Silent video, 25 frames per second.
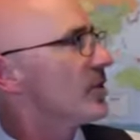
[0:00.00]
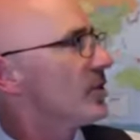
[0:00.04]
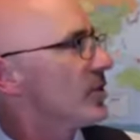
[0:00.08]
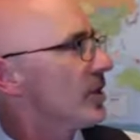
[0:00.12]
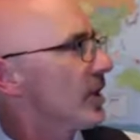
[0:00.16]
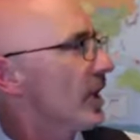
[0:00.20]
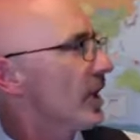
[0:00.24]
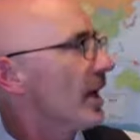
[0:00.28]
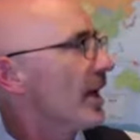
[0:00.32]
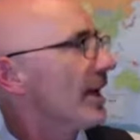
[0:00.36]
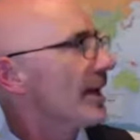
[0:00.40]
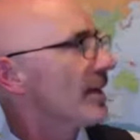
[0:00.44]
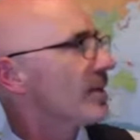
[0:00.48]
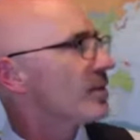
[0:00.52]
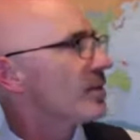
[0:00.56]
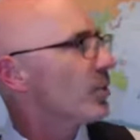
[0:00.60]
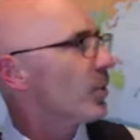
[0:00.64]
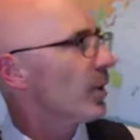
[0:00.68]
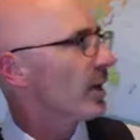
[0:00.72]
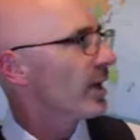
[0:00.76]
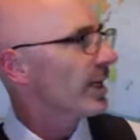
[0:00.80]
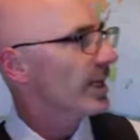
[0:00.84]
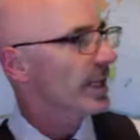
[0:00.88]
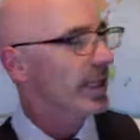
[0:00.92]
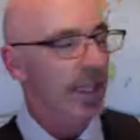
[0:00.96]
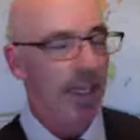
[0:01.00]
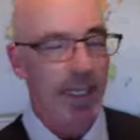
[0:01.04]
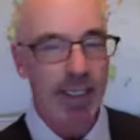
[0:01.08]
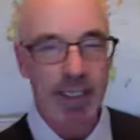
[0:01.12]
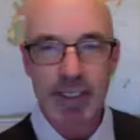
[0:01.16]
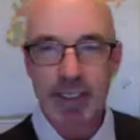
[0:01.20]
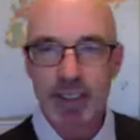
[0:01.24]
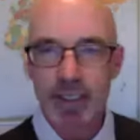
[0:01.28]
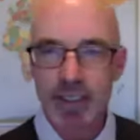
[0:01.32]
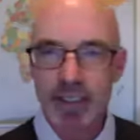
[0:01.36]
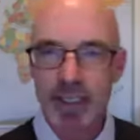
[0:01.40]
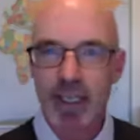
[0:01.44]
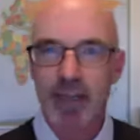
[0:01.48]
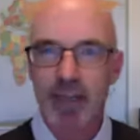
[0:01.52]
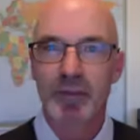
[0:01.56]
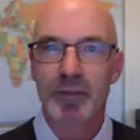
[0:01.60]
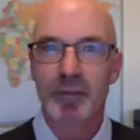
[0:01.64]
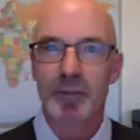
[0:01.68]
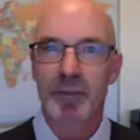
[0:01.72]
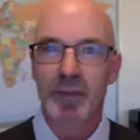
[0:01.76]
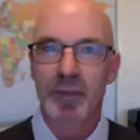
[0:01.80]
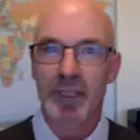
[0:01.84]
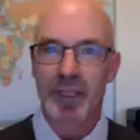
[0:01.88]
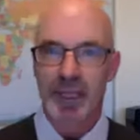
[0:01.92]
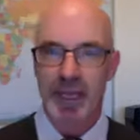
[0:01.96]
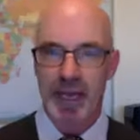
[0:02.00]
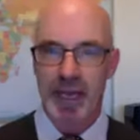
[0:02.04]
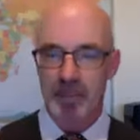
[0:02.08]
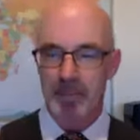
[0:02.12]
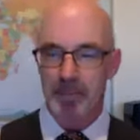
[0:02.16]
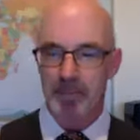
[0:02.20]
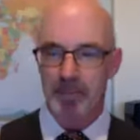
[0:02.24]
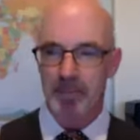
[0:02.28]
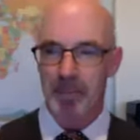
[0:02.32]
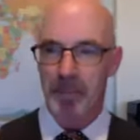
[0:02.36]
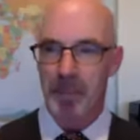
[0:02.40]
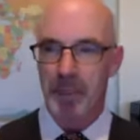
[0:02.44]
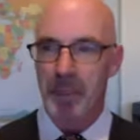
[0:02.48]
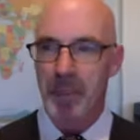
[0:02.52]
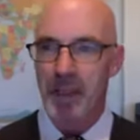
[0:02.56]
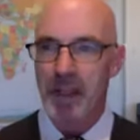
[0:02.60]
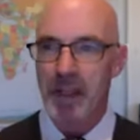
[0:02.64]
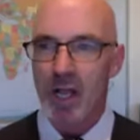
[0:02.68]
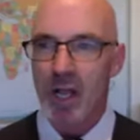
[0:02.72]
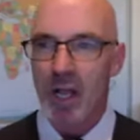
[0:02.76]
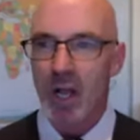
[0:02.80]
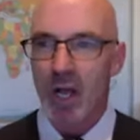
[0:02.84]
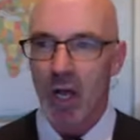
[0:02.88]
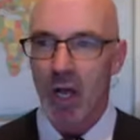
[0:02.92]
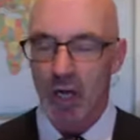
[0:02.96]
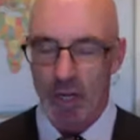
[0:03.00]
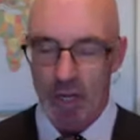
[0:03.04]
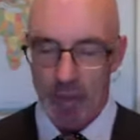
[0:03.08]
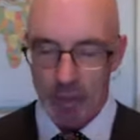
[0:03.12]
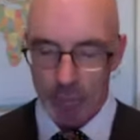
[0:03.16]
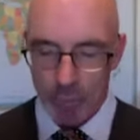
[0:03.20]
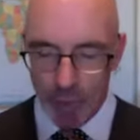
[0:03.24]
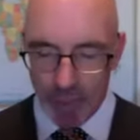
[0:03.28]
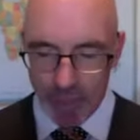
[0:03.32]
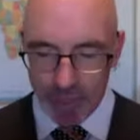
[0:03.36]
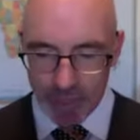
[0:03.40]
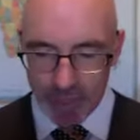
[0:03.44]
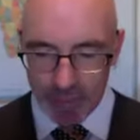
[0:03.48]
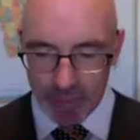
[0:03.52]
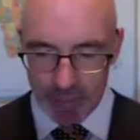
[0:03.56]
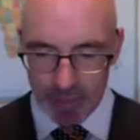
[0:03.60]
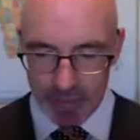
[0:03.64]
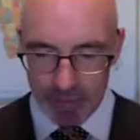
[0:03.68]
July twenty-ninth, seven p m All right, welcome